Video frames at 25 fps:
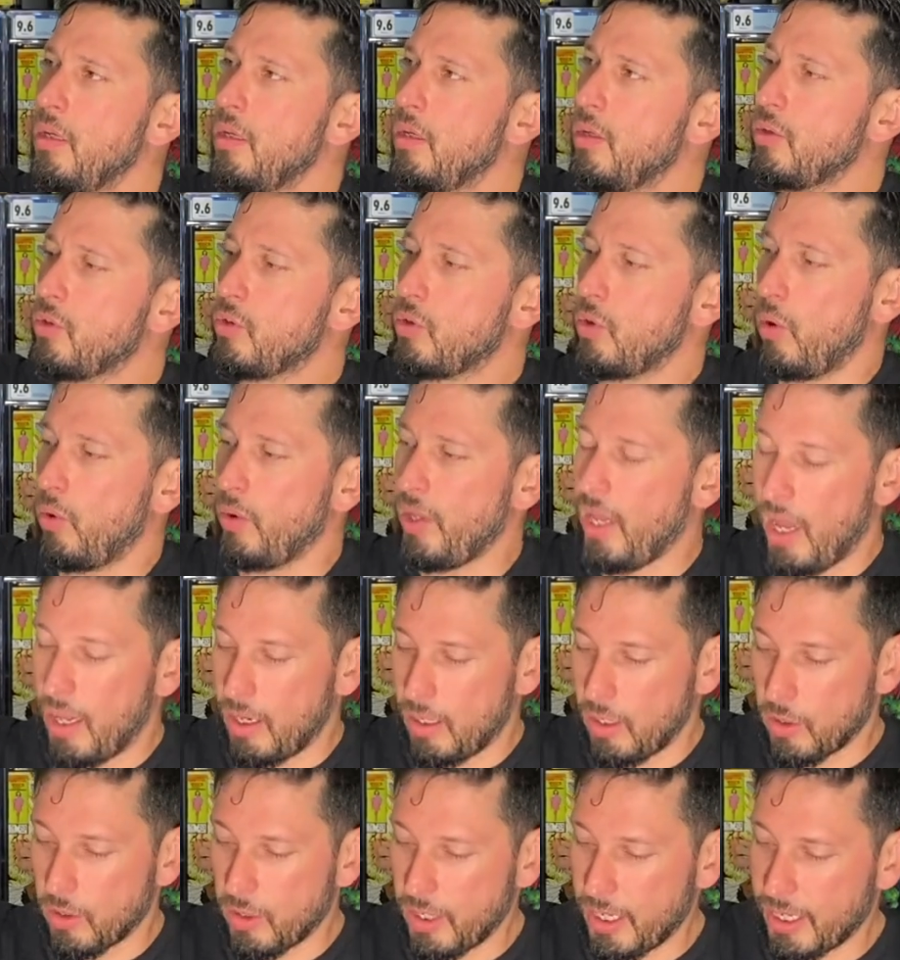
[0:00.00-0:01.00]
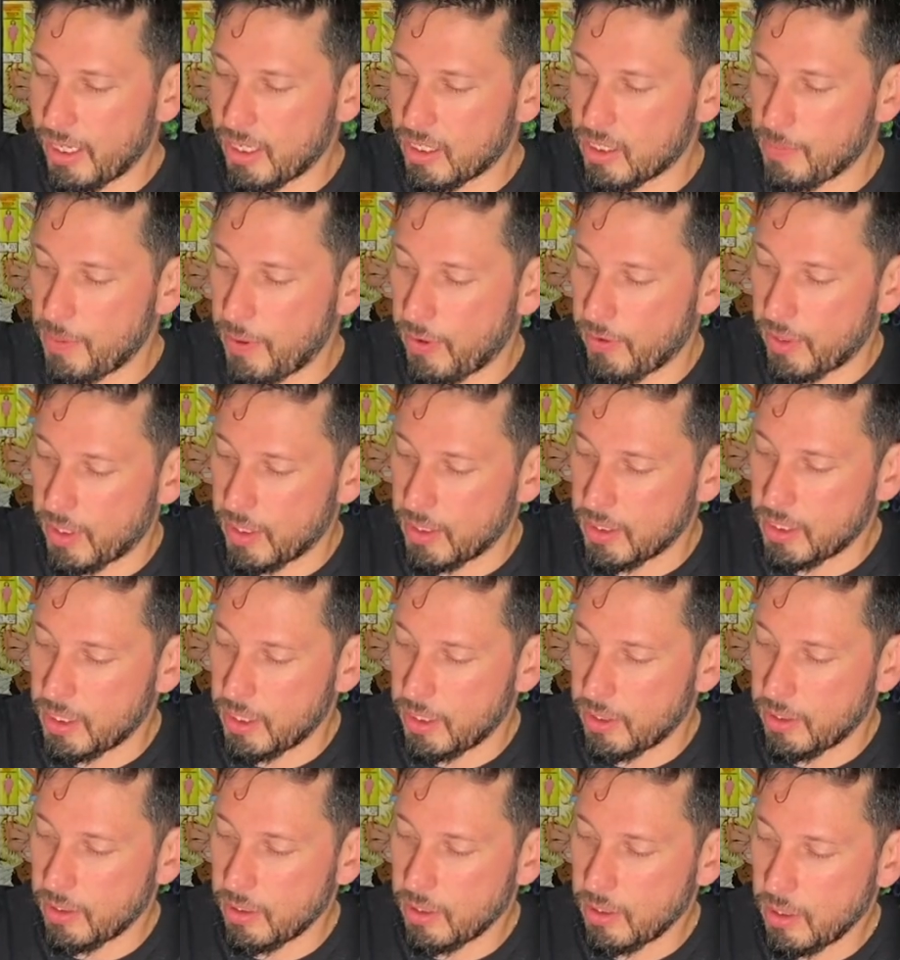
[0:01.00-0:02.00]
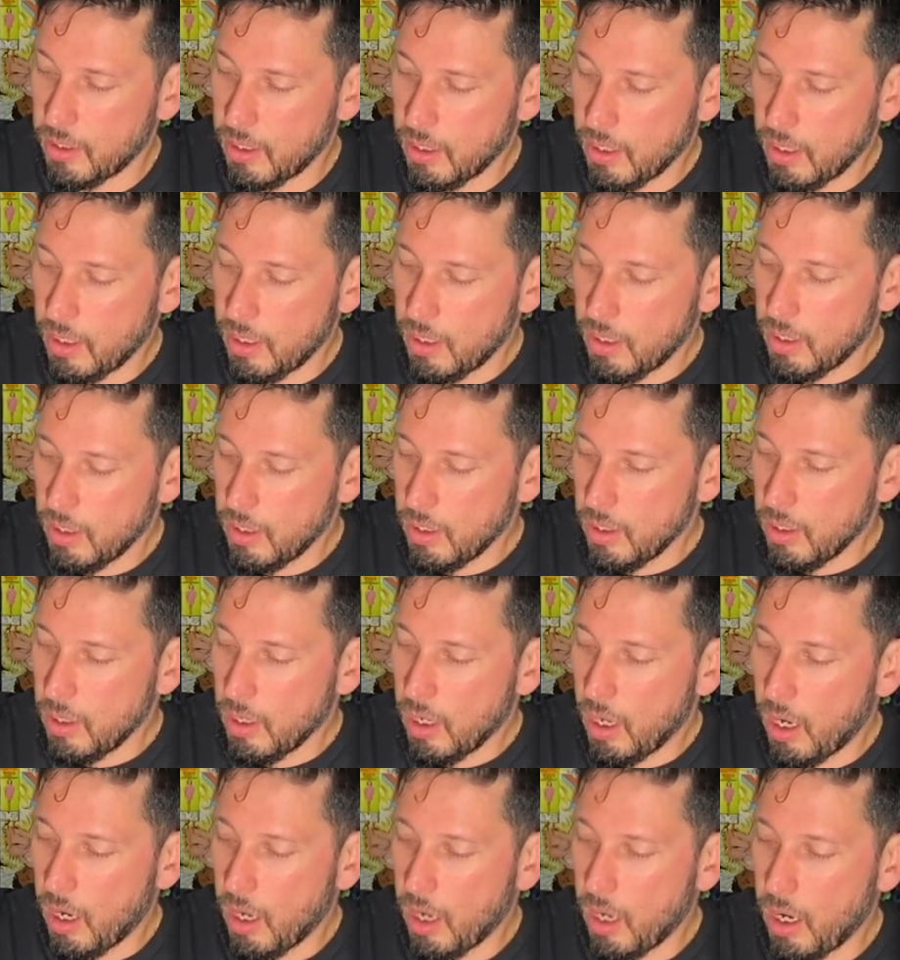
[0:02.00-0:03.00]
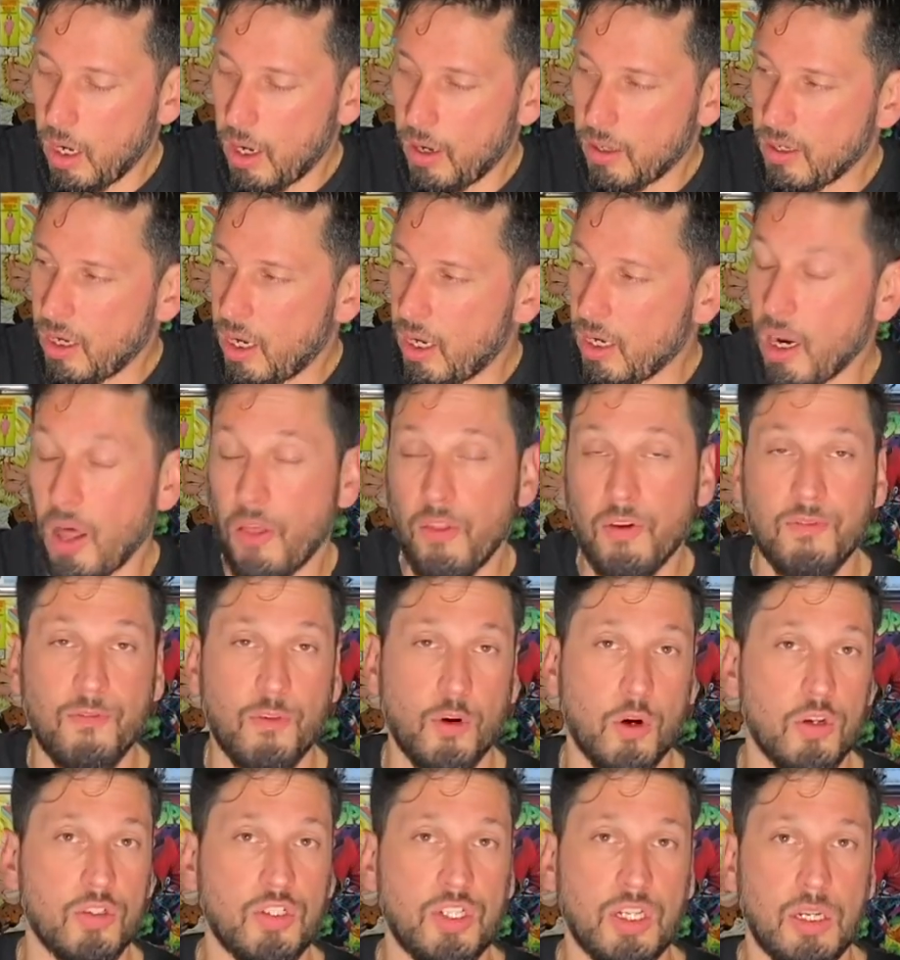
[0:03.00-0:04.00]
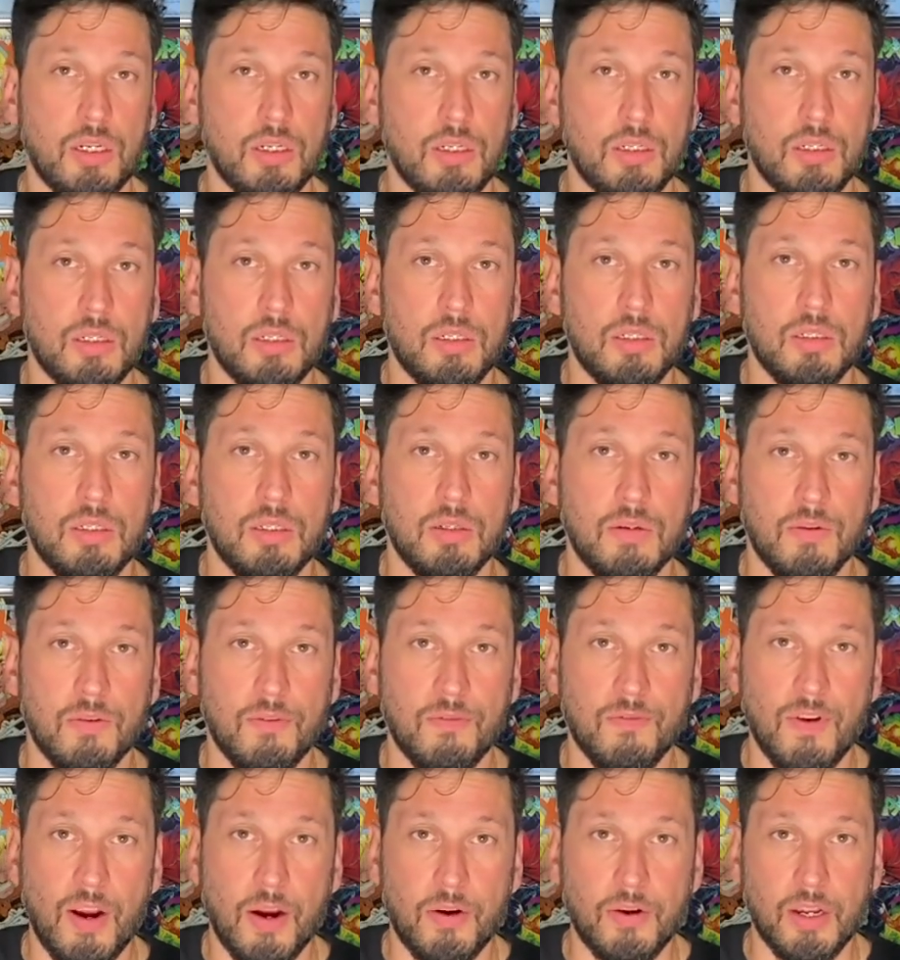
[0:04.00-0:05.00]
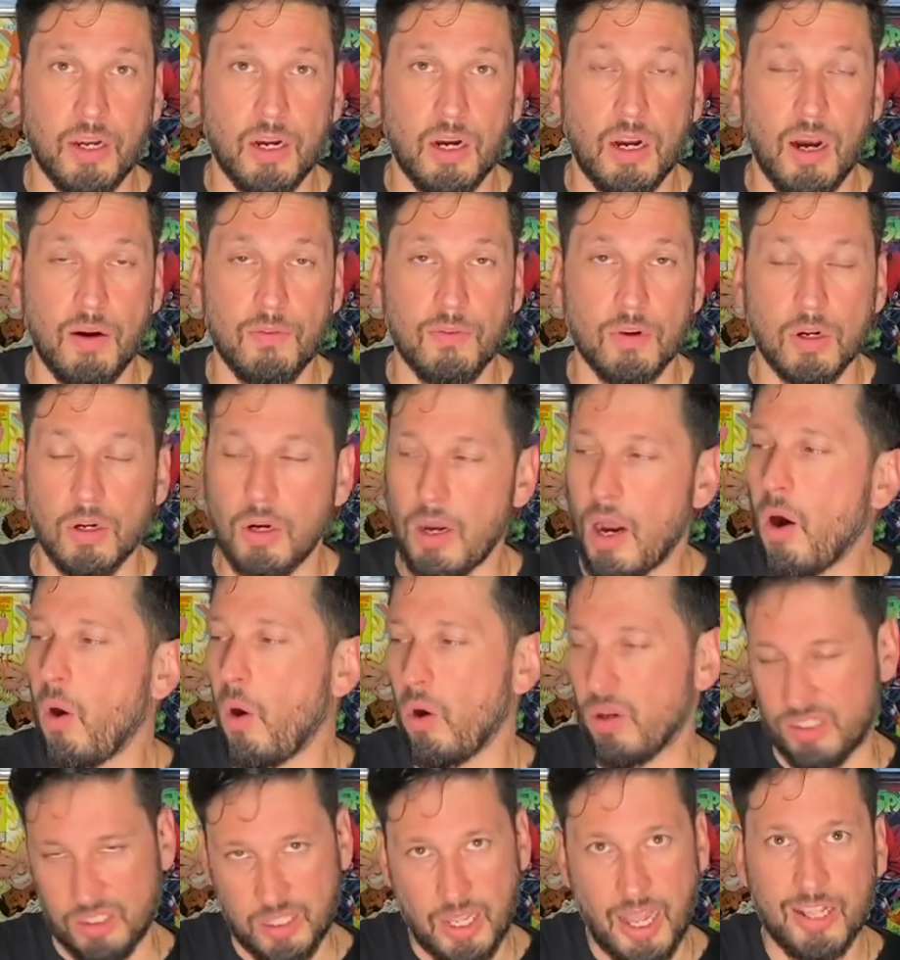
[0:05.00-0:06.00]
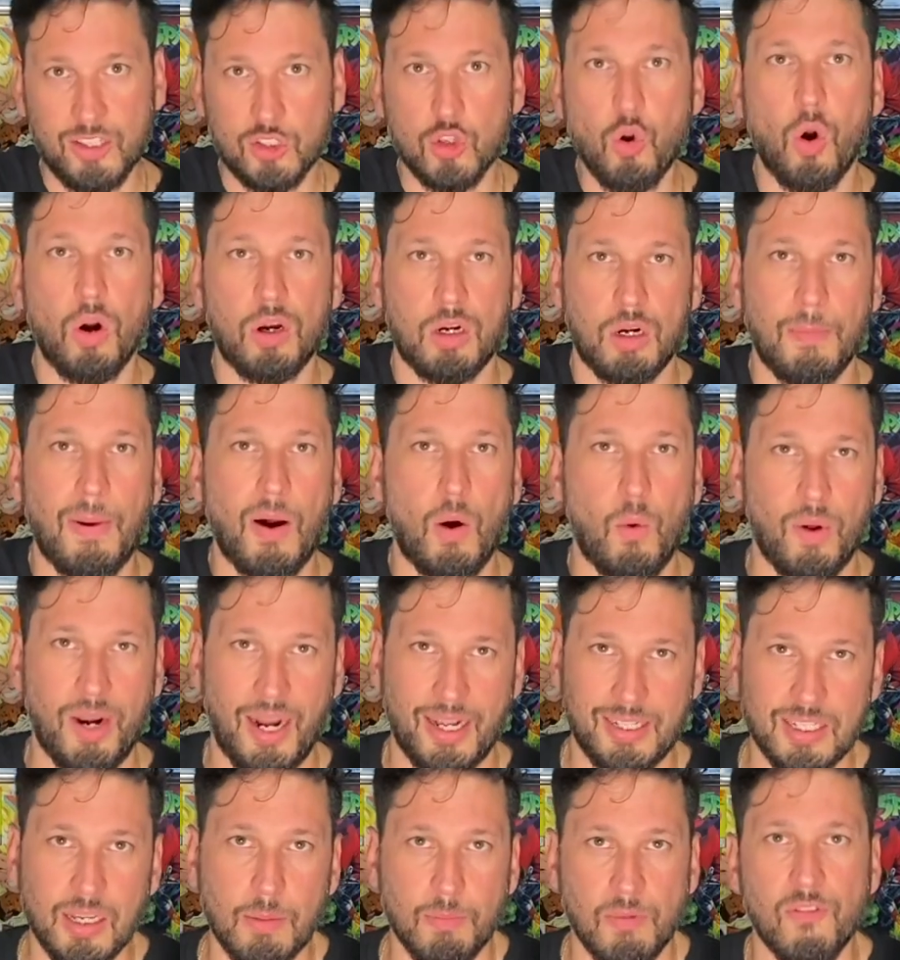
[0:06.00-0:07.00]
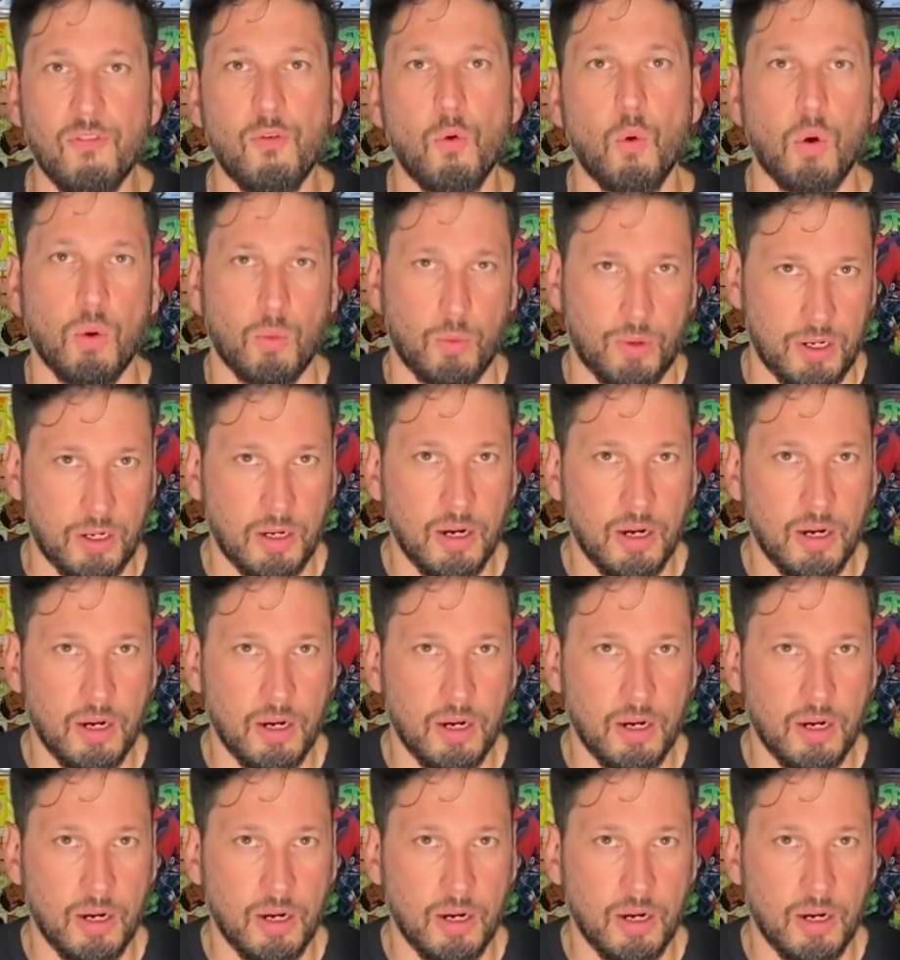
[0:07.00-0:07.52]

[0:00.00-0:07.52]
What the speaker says: So yeah, learning experience here. Another Virgin variant cover, and talking about what I said before,